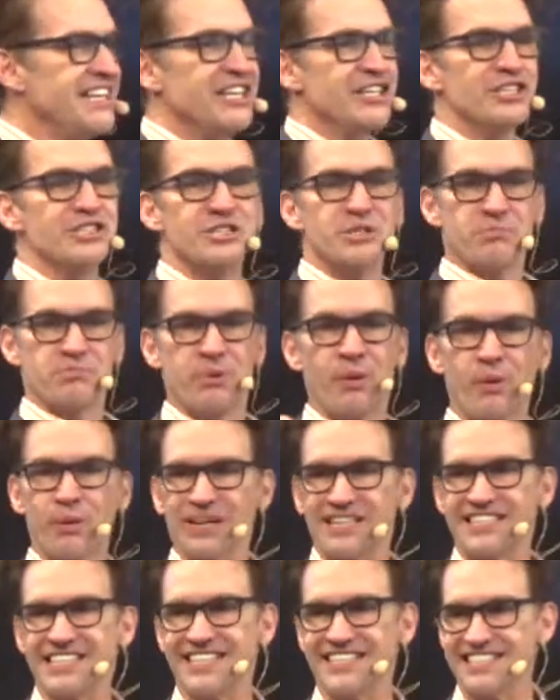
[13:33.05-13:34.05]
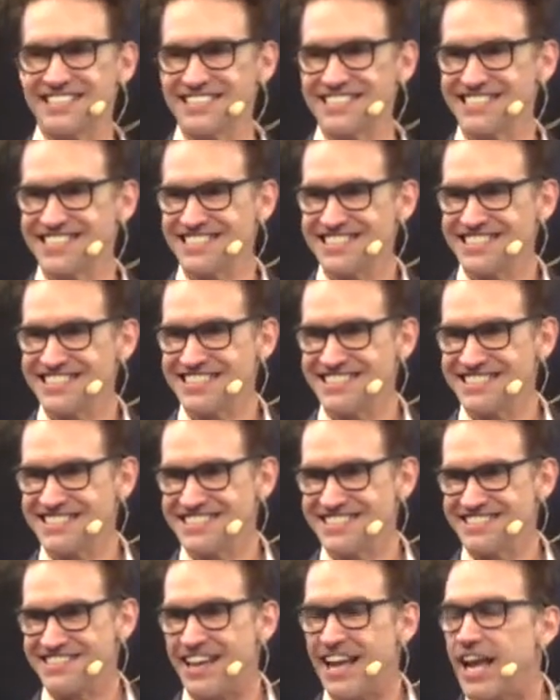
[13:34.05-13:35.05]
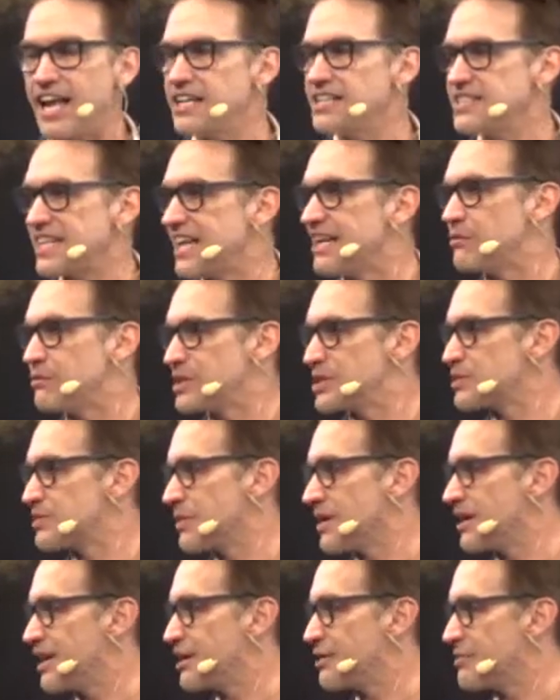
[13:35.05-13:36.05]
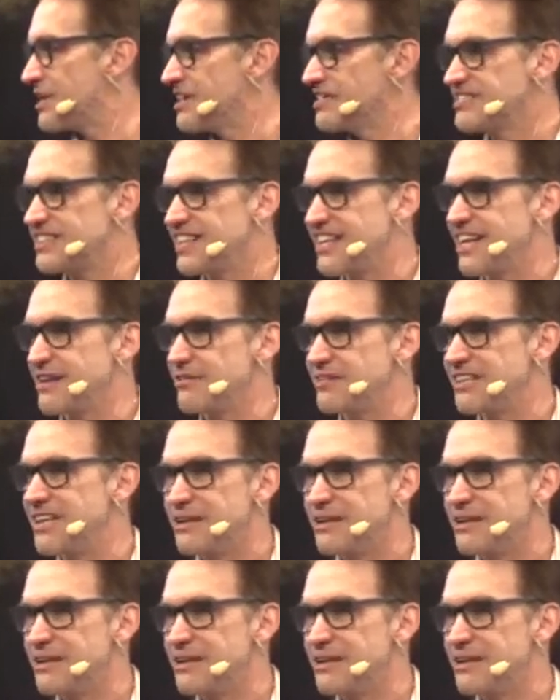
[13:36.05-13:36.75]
the support as I was running around today,